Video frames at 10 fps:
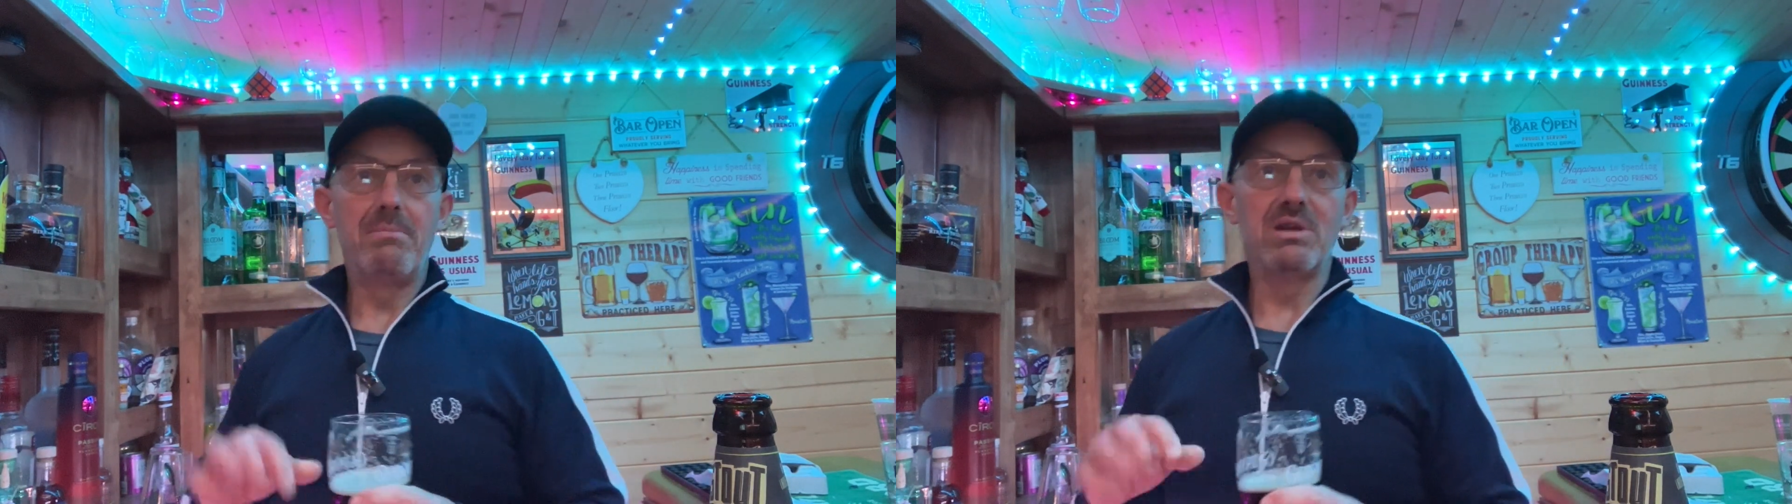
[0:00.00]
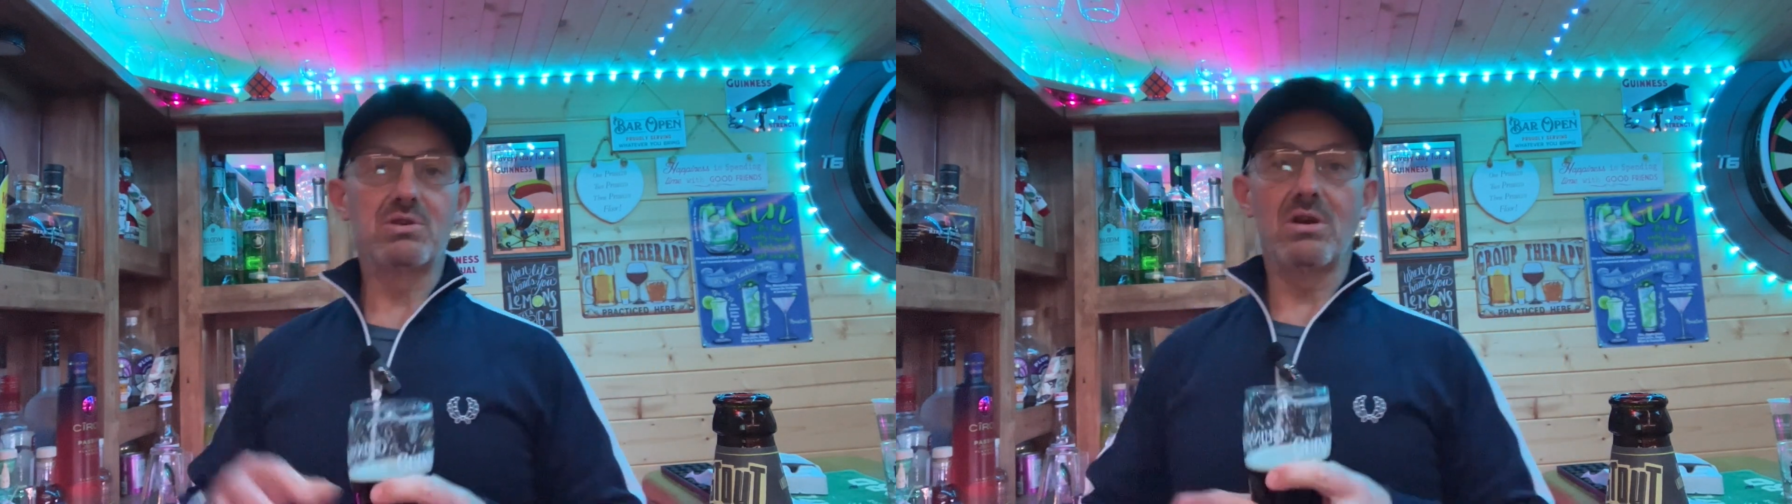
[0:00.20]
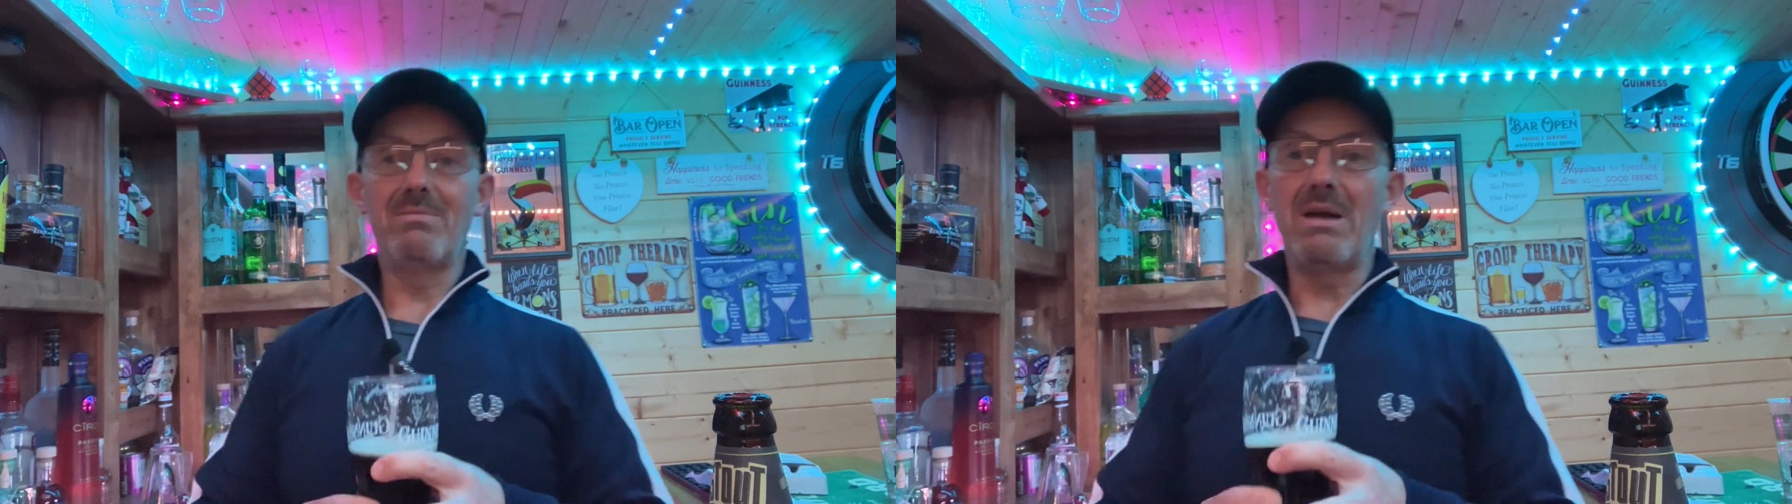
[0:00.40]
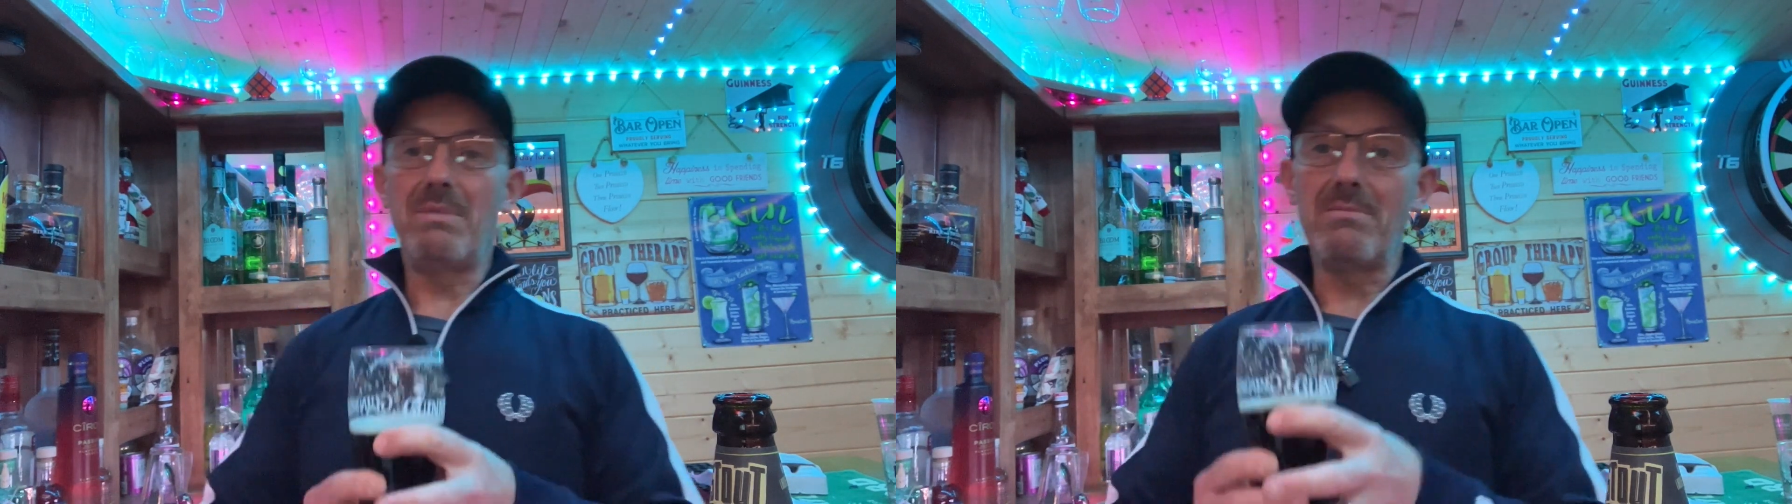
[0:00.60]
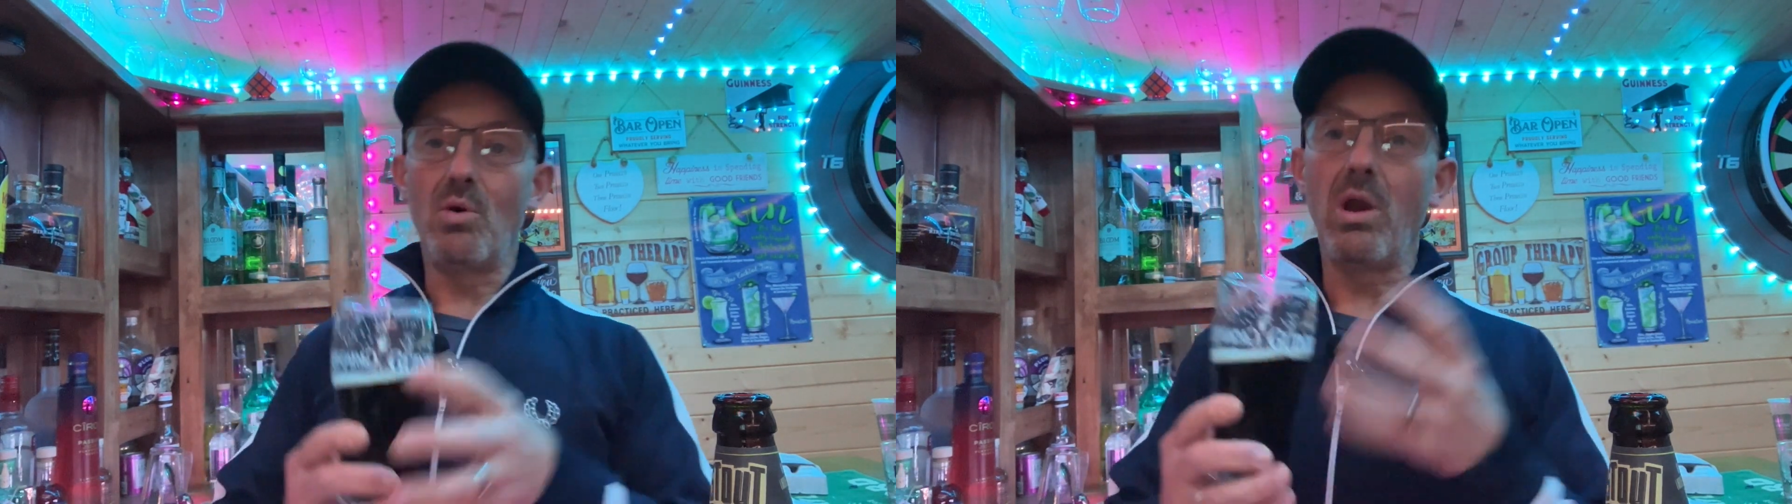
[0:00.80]
it's going to be a bit
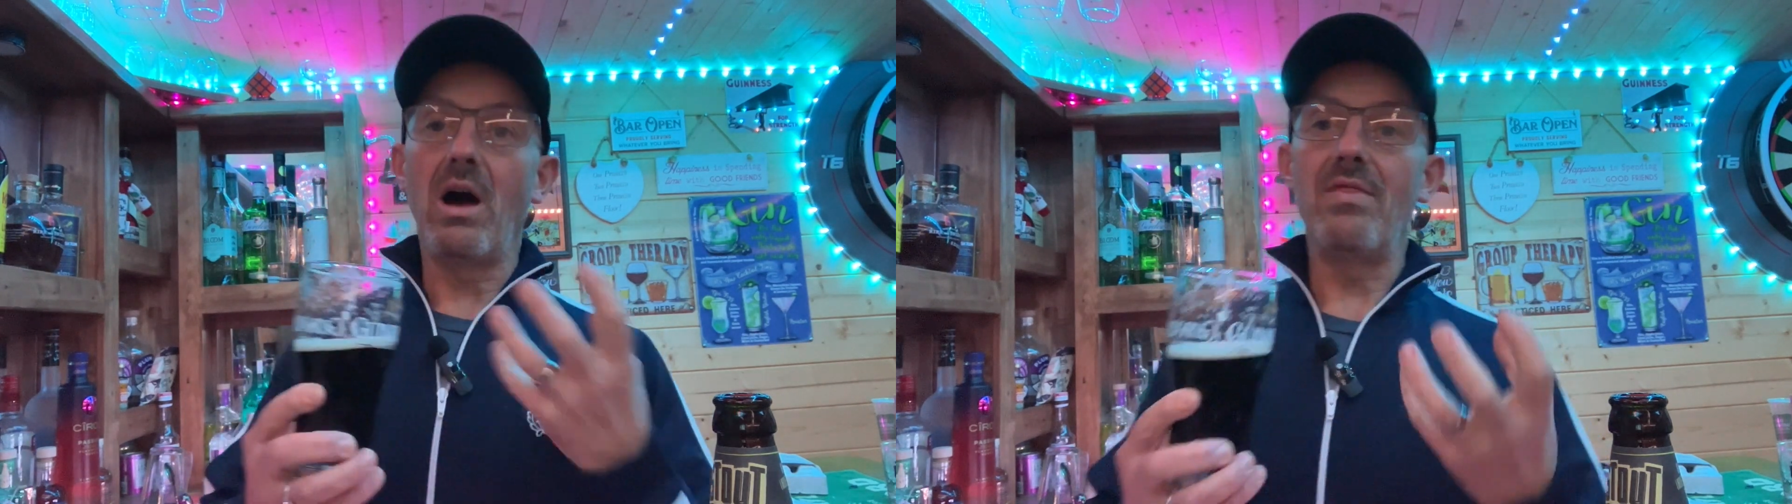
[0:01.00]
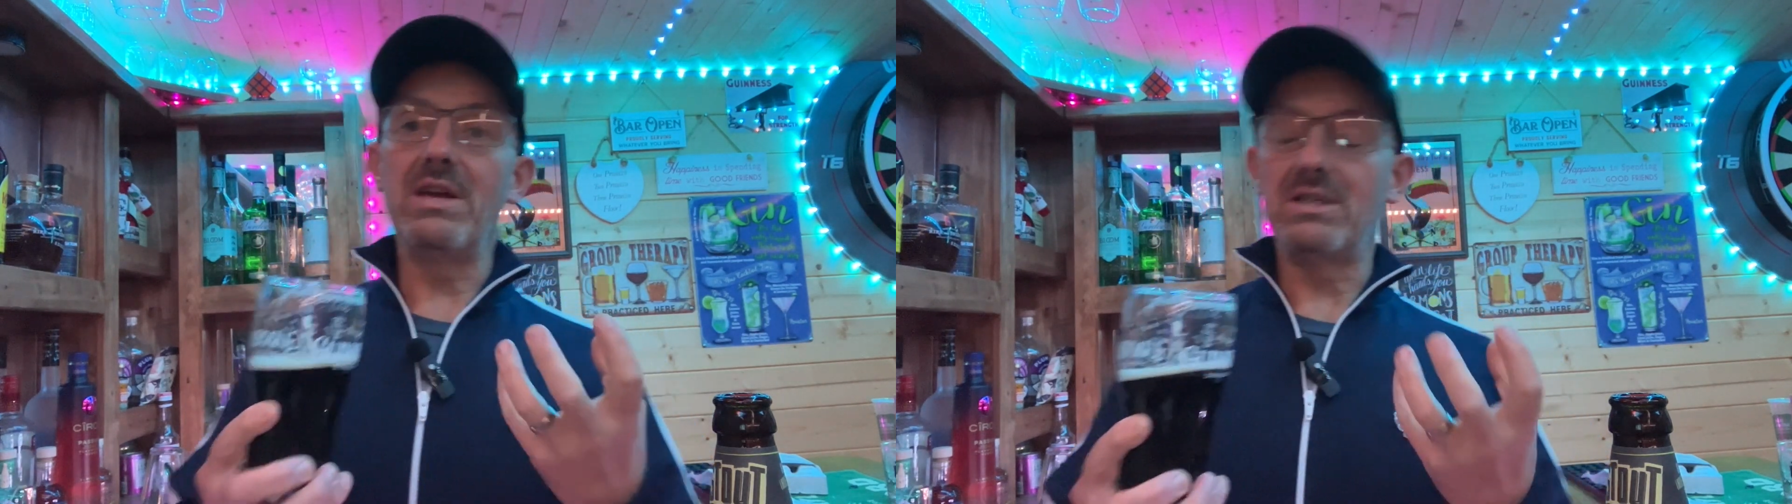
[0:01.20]
more like this.